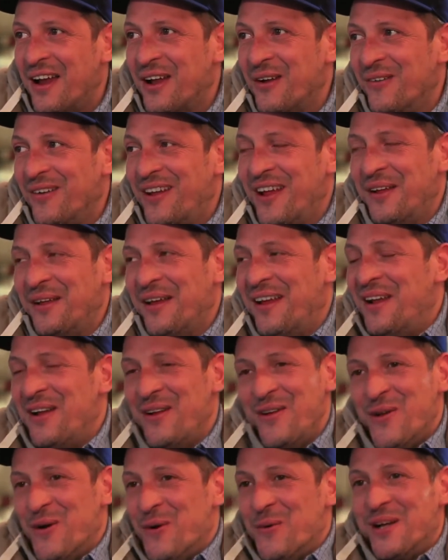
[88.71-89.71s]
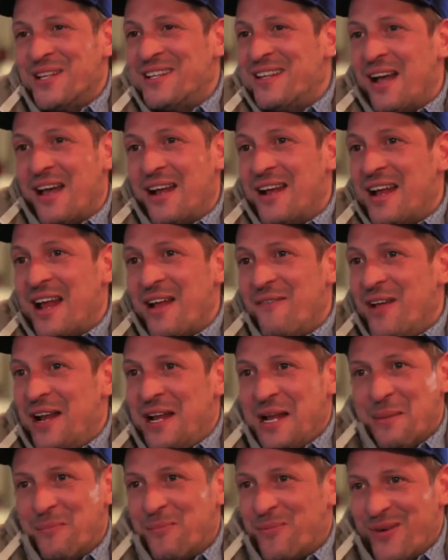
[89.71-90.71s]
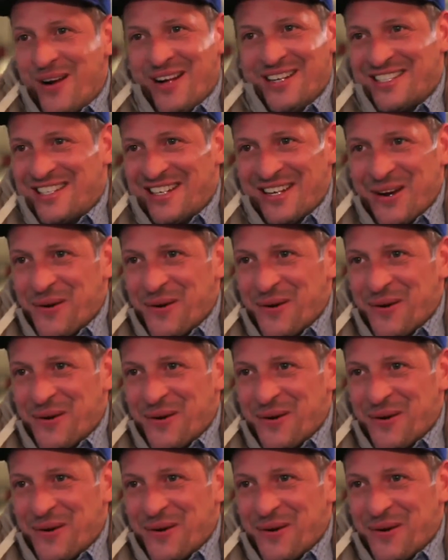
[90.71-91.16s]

didn't know it. I didn't have any impression. I